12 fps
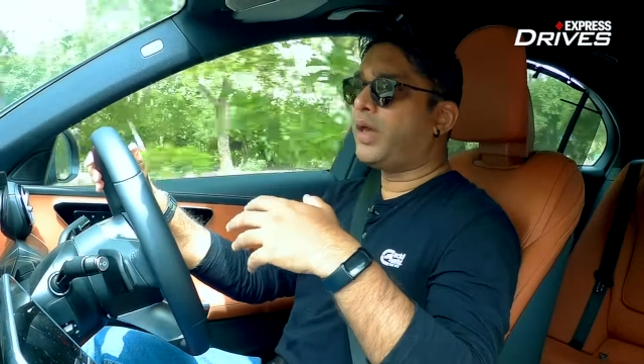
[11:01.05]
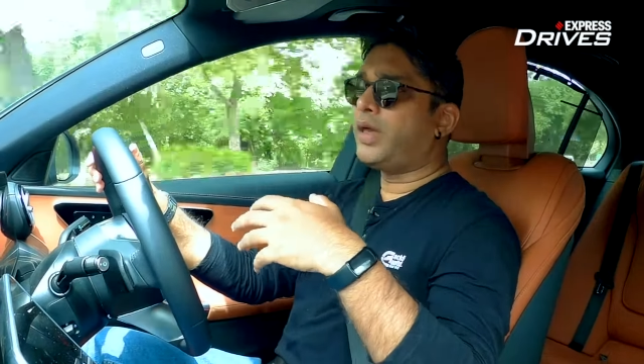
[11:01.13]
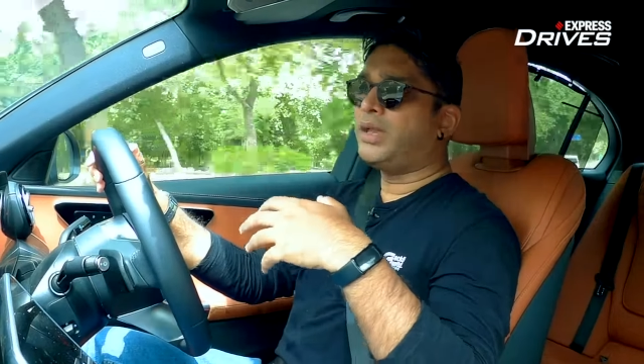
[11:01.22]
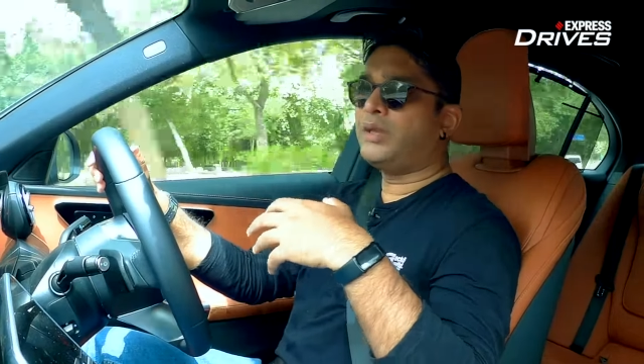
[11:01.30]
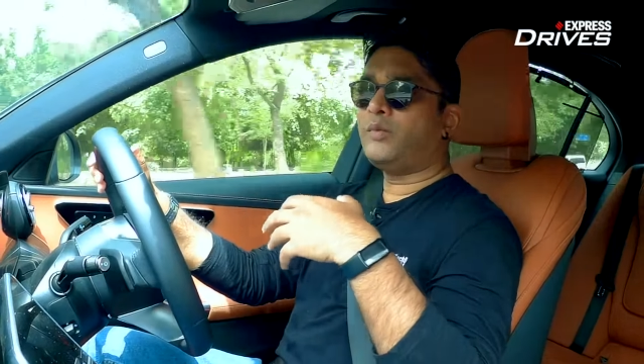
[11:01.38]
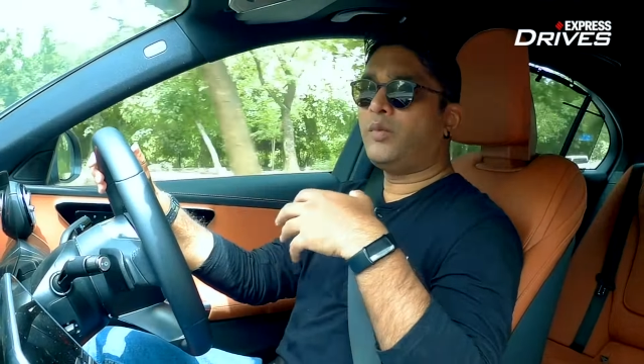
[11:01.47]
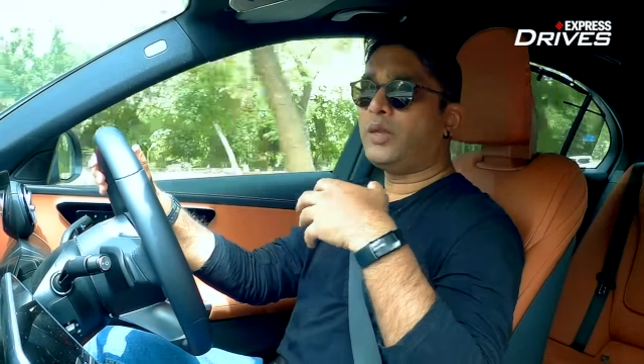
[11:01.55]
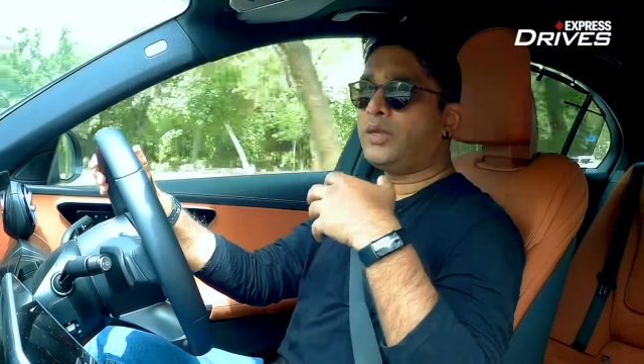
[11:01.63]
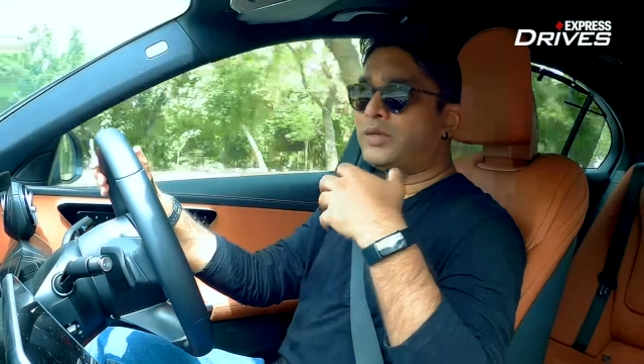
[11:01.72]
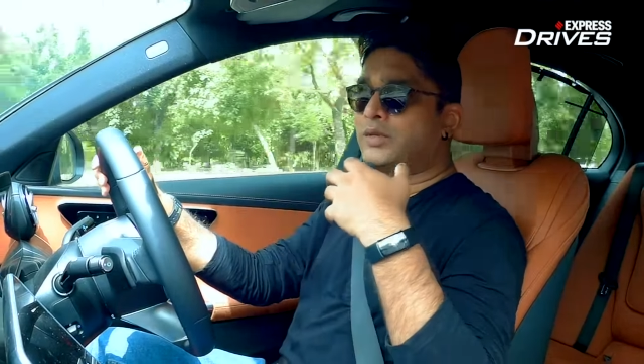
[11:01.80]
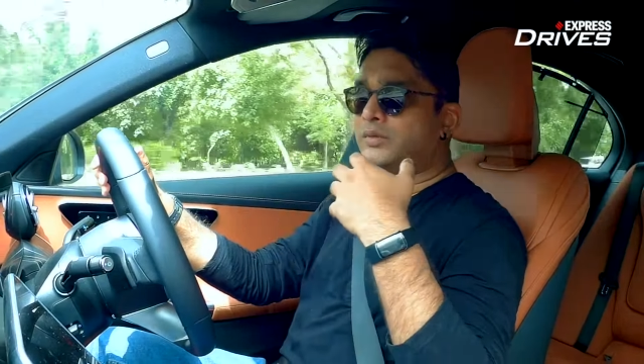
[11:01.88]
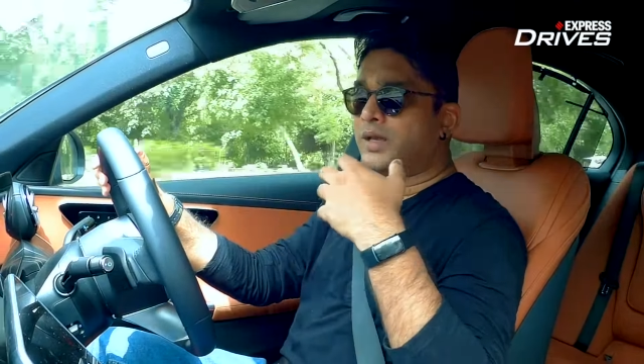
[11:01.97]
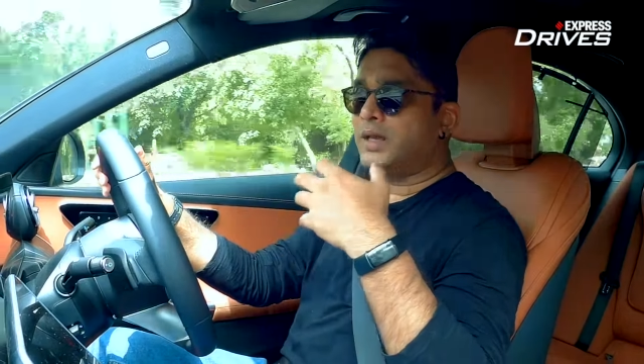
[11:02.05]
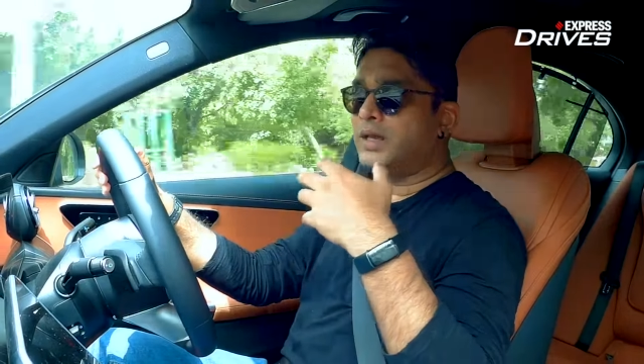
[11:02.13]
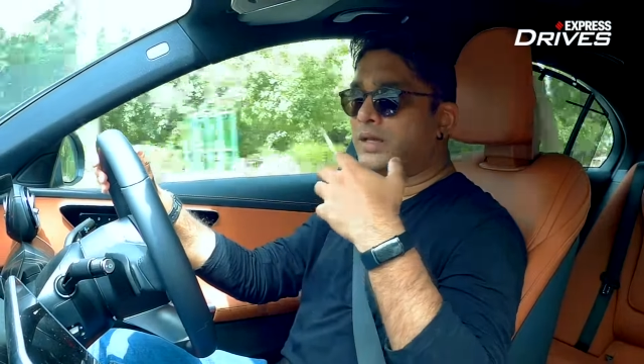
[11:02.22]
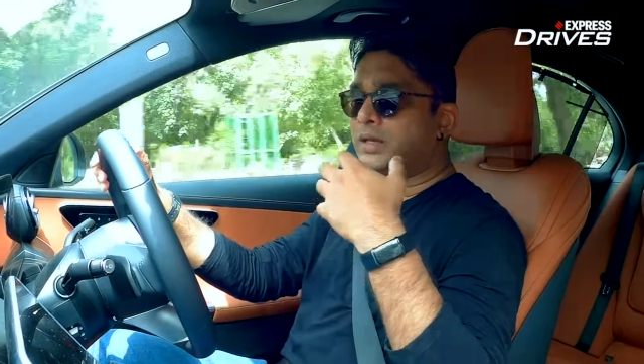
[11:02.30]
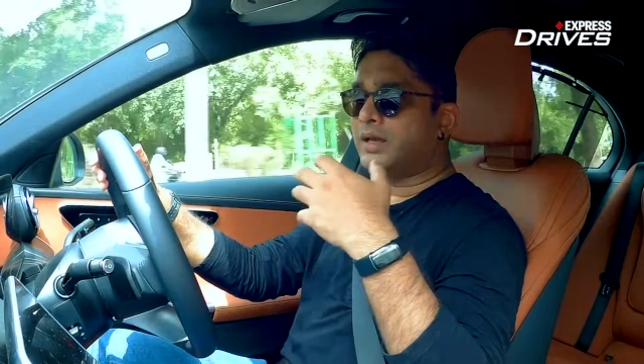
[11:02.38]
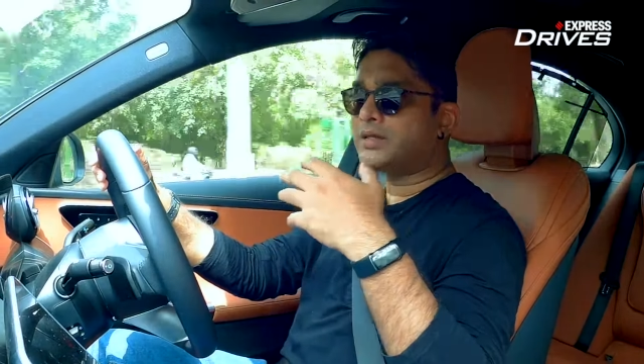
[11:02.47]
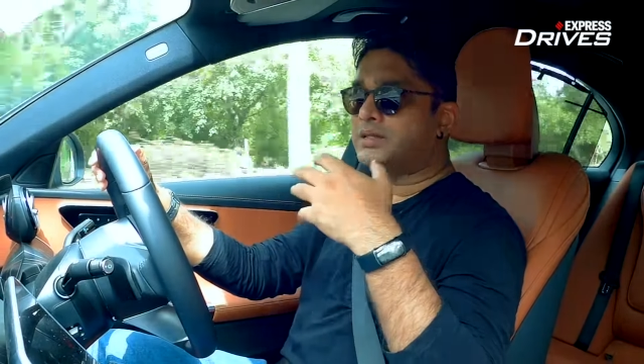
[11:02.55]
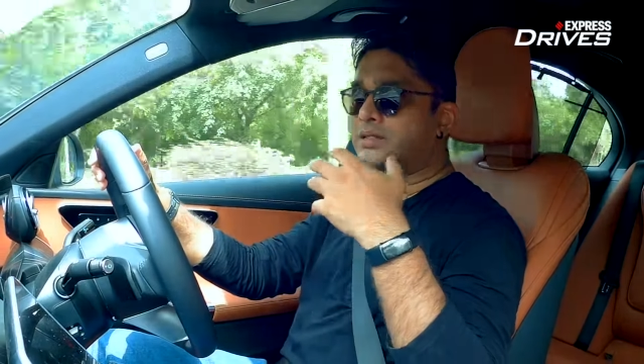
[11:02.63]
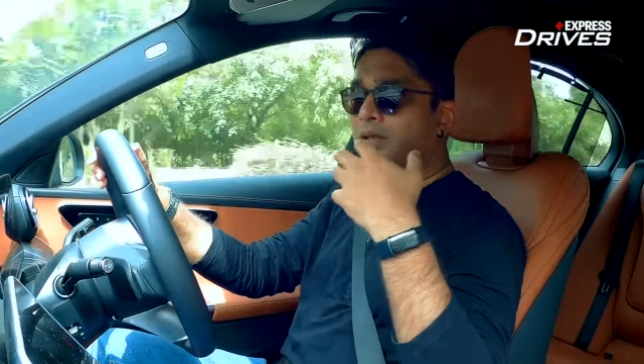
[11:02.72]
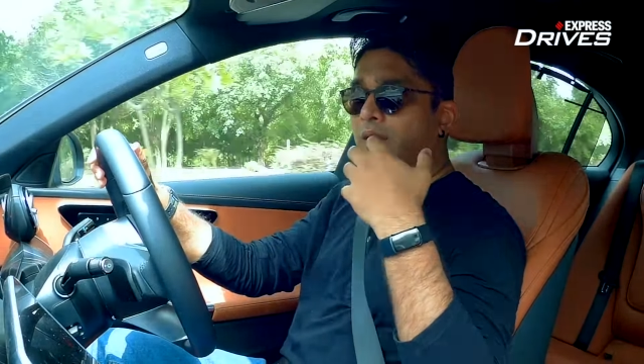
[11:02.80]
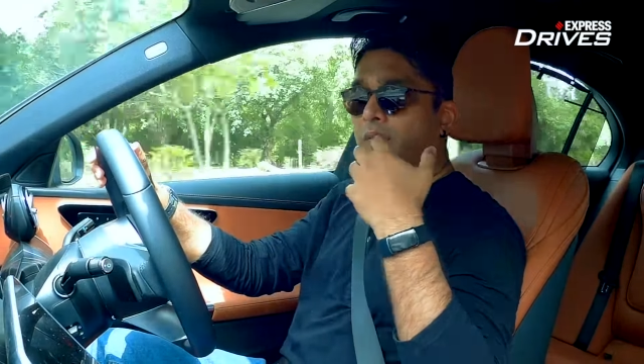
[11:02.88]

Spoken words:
and when it really does